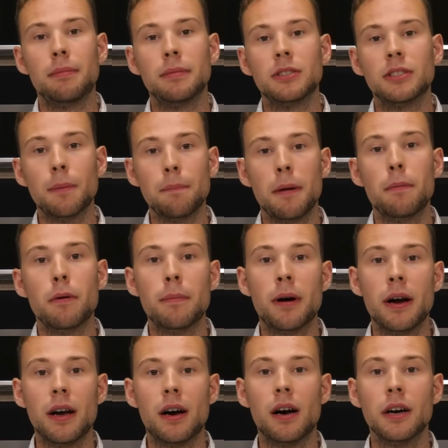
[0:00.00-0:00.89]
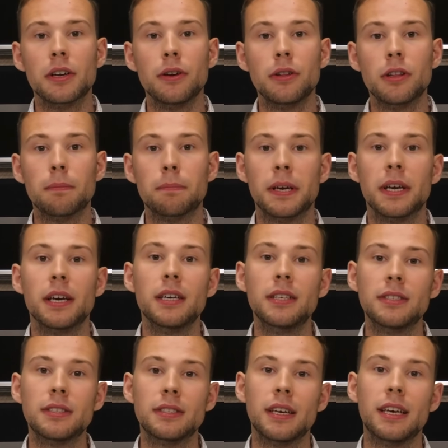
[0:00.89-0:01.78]
Some people might argue that
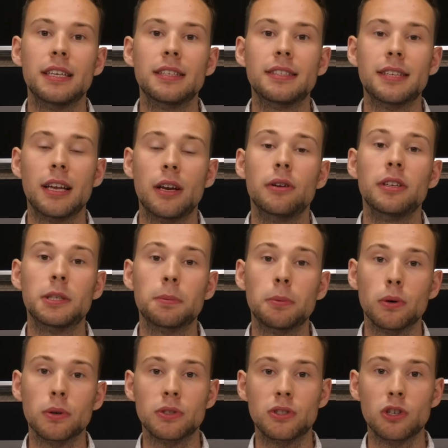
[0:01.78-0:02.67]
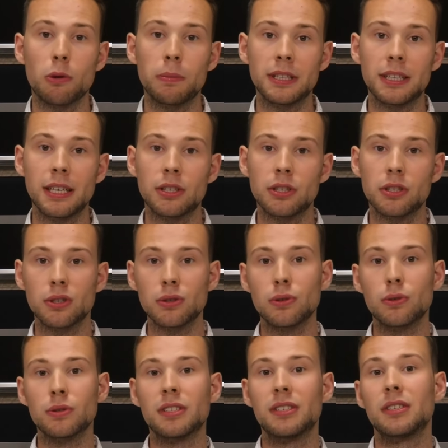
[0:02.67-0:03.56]
because it still only supports Dolby
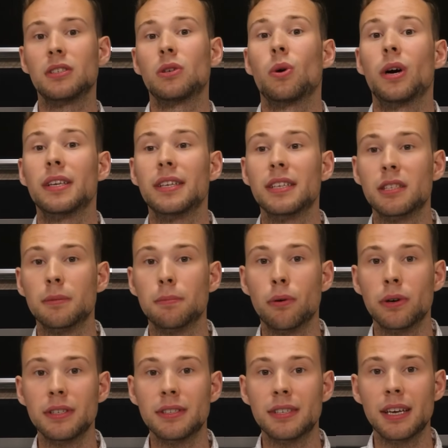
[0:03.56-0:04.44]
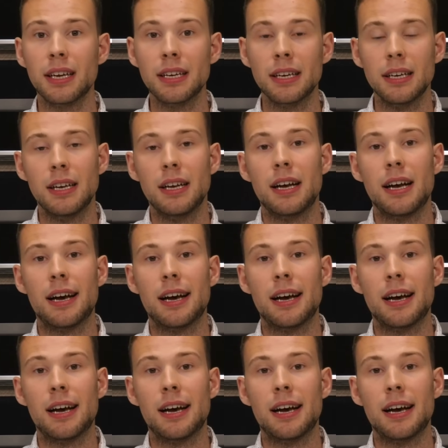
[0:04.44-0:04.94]
Digital, this is quite disappointing,